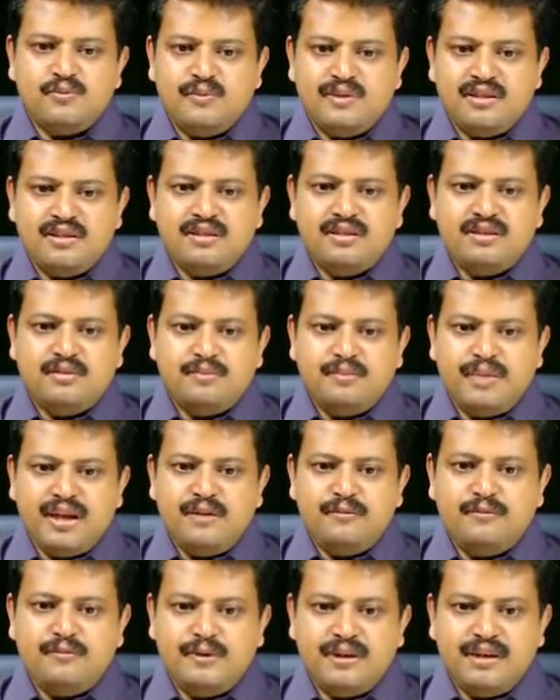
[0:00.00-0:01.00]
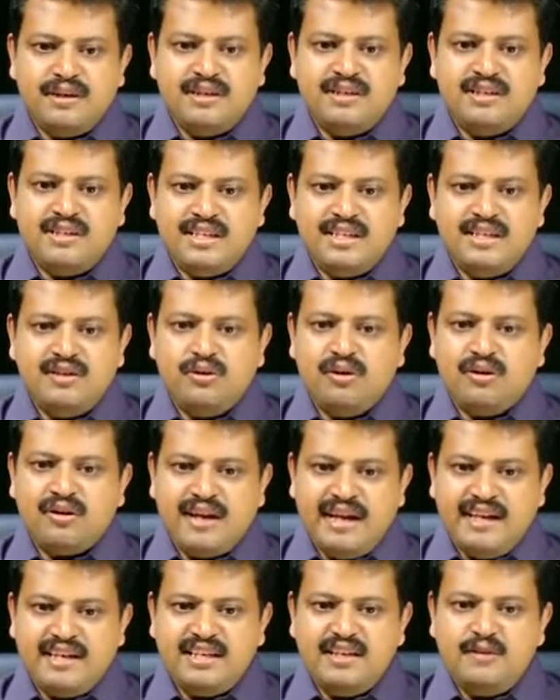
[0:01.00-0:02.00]
whether by word, deed or
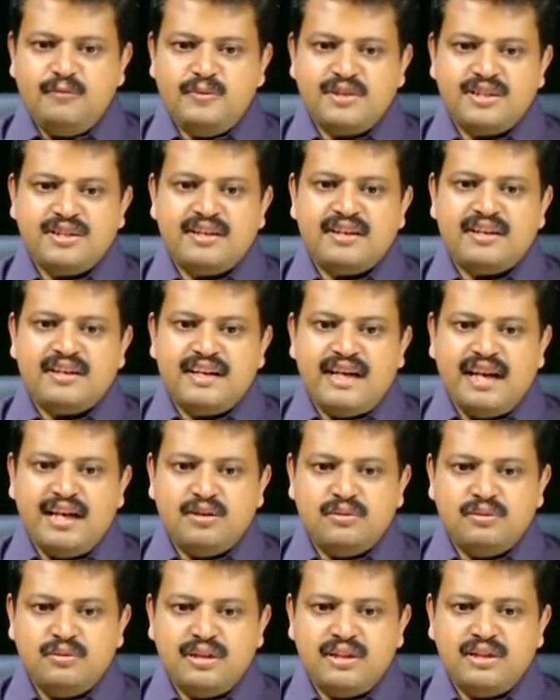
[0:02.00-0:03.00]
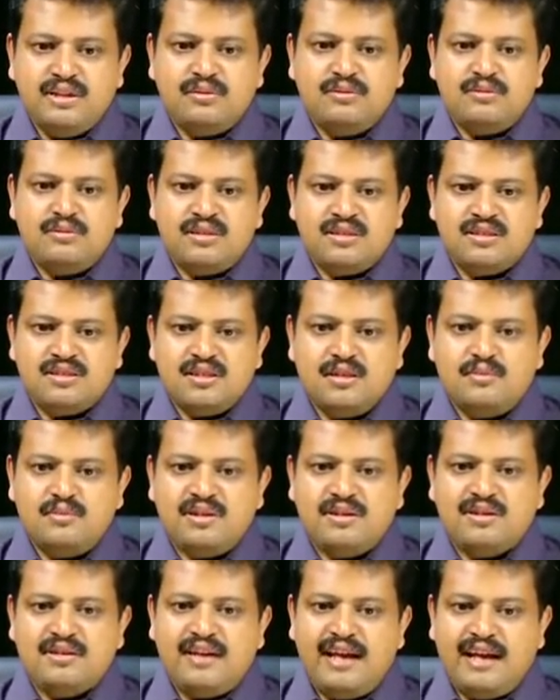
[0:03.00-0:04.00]
writing which are calculated to disturb
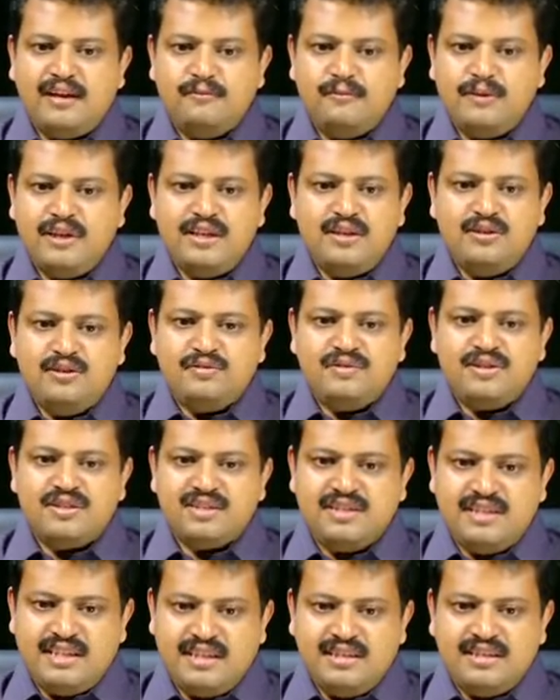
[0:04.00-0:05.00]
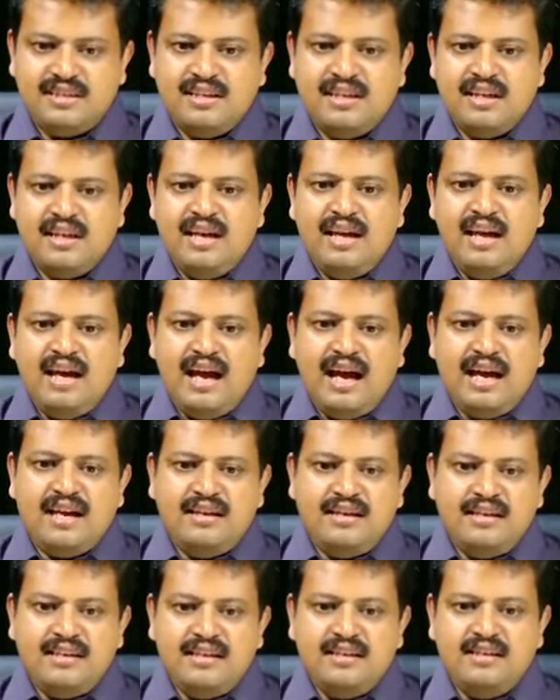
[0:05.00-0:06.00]
the tranquility of the state
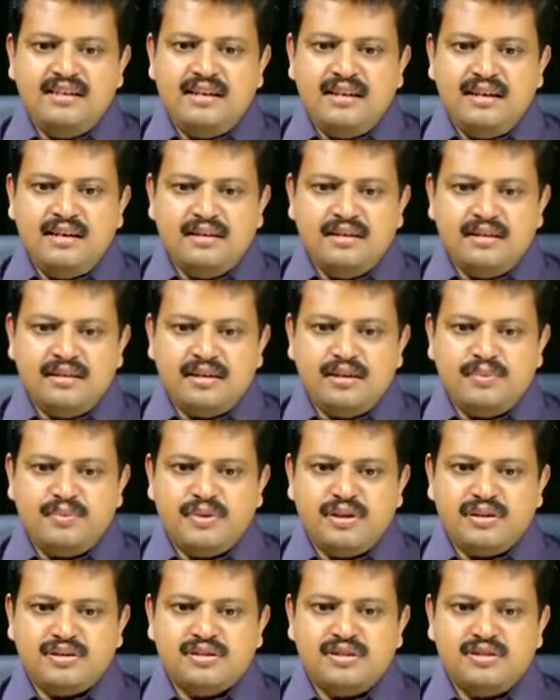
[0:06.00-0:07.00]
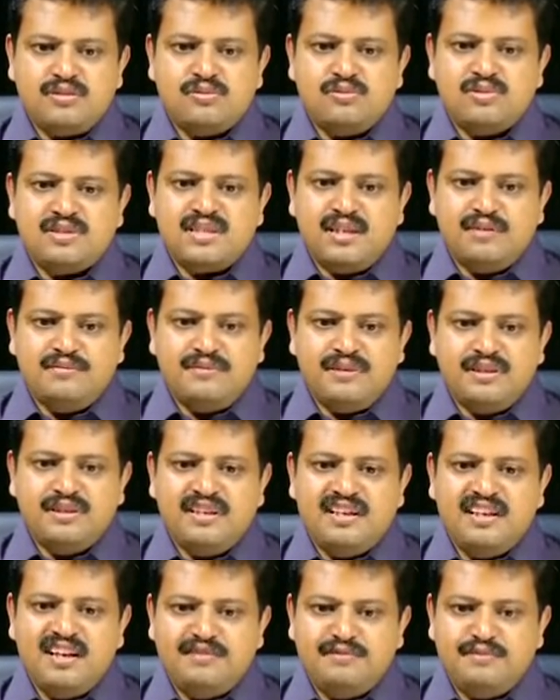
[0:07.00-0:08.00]
and lead ignorant persons to subvert
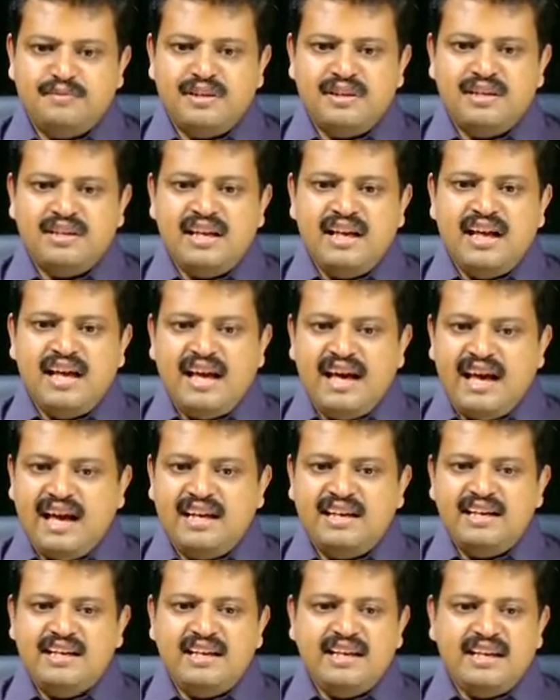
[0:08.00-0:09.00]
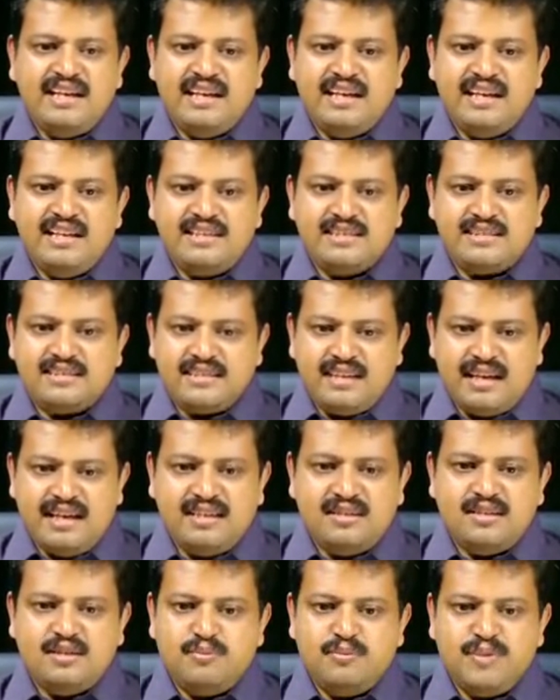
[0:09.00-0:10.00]
the government and
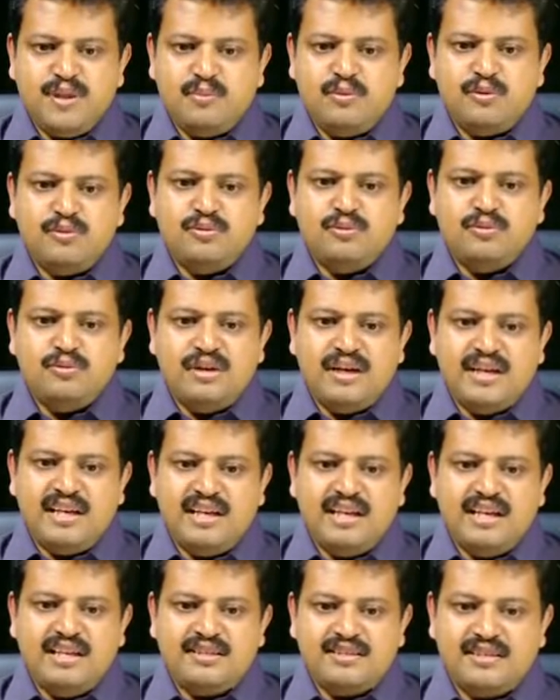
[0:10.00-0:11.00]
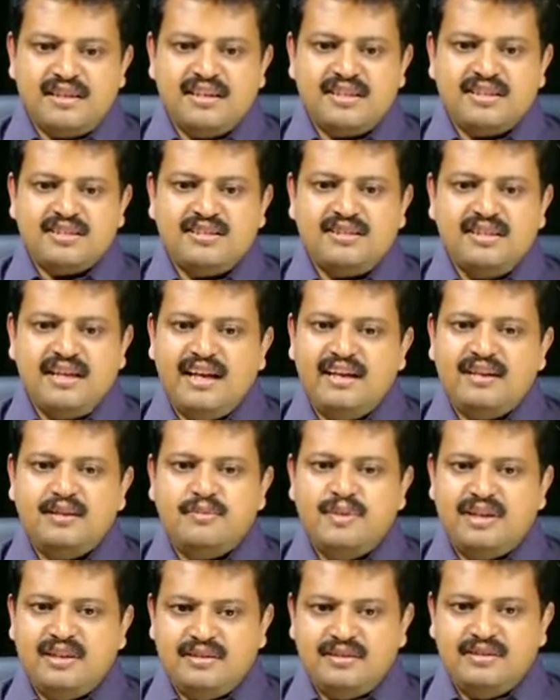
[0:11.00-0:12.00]
incite the people to insurrection and
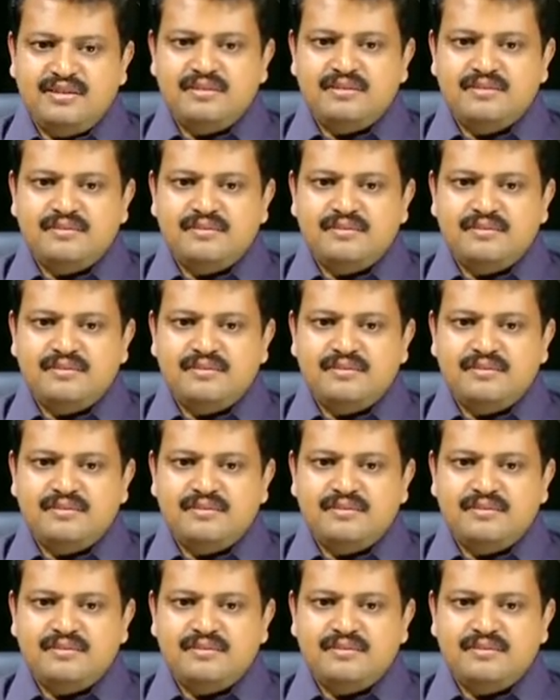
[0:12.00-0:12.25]
rebellion.